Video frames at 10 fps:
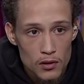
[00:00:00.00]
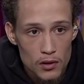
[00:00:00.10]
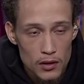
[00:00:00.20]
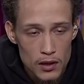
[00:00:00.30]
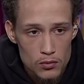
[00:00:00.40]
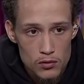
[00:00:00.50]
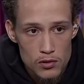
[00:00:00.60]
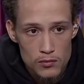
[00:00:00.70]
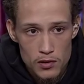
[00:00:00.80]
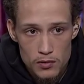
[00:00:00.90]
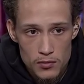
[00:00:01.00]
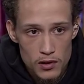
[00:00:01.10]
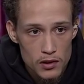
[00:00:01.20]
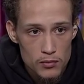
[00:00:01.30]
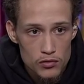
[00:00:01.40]
And that's what just makes me
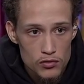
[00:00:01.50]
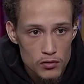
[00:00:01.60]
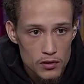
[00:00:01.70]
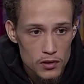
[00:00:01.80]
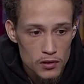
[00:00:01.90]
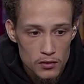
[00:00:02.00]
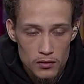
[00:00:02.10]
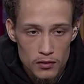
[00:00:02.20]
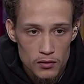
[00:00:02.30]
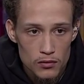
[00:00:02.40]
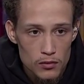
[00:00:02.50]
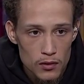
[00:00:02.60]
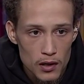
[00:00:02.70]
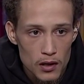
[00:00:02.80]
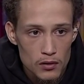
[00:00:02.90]
get up stronger and do what
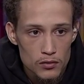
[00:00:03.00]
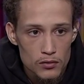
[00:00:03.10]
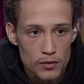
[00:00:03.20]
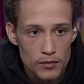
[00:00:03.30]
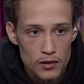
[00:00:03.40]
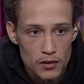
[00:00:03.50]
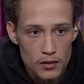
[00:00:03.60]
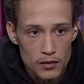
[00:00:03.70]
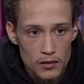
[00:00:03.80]
I got to do every day.